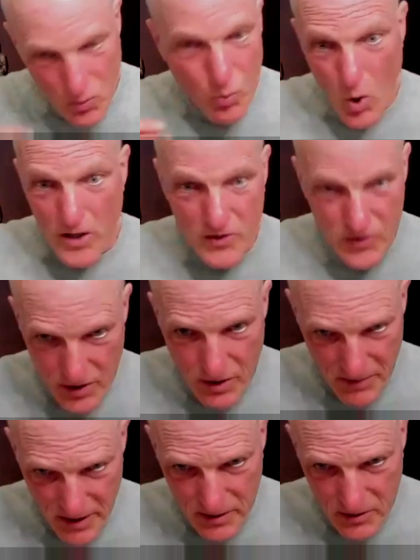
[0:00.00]
I just
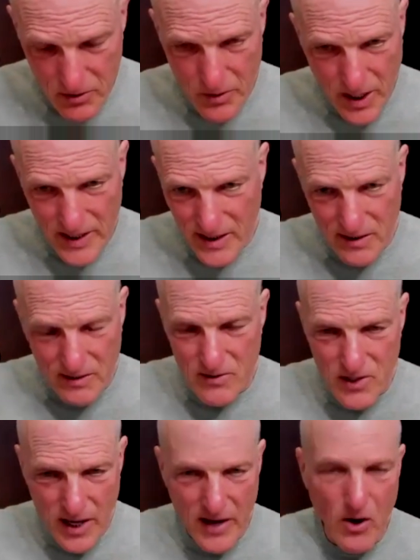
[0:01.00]
was committed to it.
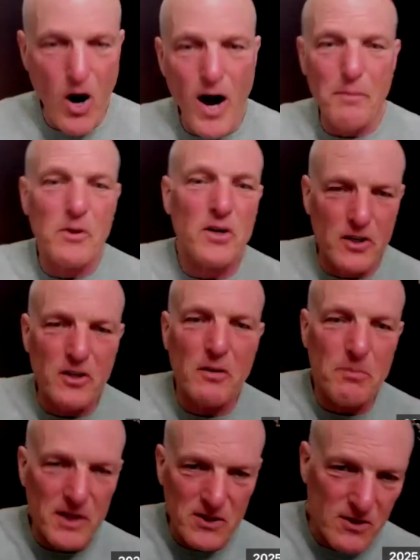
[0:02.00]
I didn't say, oh,
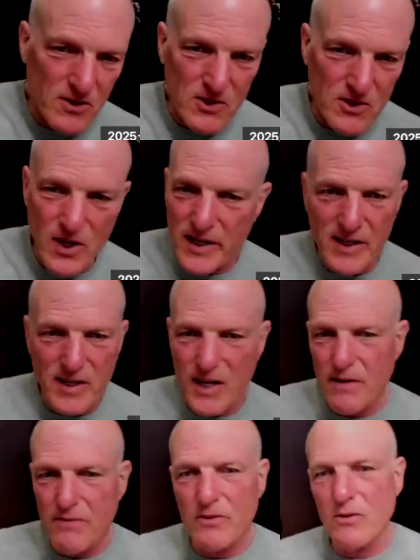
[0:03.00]
I'm going to commit to this.
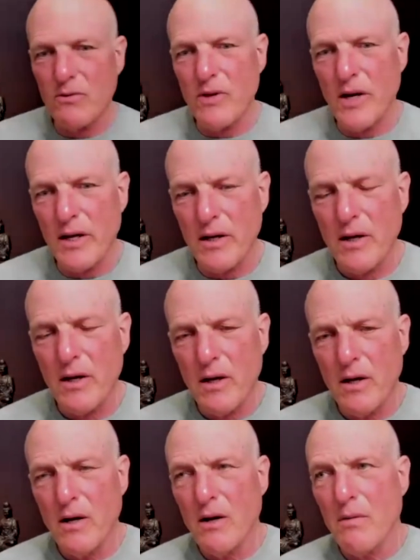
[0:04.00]
I didn't have to do
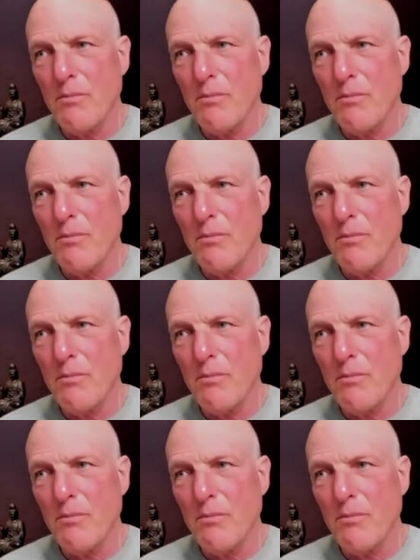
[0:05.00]
that.